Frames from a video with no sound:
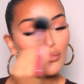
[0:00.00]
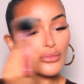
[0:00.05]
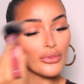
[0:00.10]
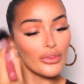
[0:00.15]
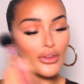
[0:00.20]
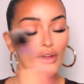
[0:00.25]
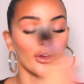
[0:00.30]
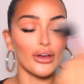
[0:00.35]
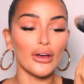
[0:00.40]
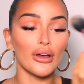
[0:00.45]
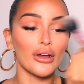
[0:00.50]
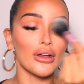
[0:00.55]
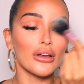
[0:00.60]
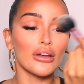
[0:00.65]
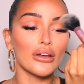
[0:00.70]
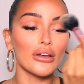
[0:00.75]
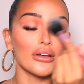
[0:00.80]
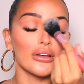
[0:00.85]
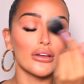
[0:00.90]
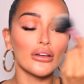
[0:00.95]
the
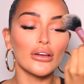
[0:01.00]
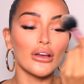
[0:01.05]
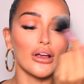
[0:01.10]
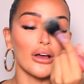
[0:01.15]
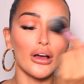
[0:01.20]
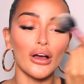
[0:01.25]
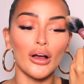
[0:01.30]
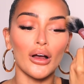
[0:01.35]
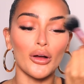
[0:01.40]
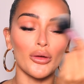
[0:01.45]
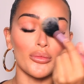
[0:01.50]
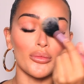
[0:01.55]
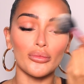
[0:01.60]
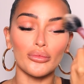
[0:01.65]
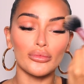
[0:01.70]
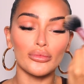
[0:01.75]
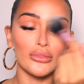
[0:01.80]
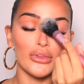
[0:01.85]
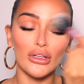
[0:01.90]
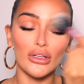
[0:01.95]

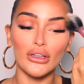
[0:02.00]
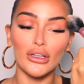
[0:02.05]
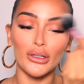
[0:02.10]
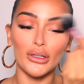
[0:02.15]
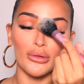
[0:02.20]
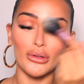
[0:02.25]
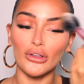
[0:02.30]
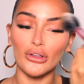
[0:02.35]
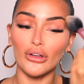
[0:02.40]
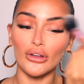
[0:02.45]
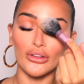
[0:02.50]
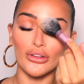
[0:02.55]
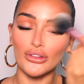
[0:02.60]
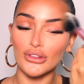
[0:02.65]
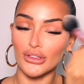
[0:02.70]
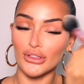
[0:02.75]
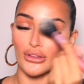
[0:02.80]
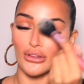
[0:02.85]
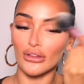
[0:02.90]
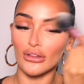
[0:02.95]
liquid
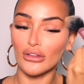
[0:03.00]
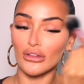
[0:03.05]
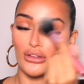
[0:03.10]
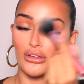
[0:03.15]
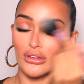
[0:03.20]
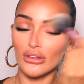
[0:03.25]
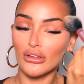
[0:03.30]
contour.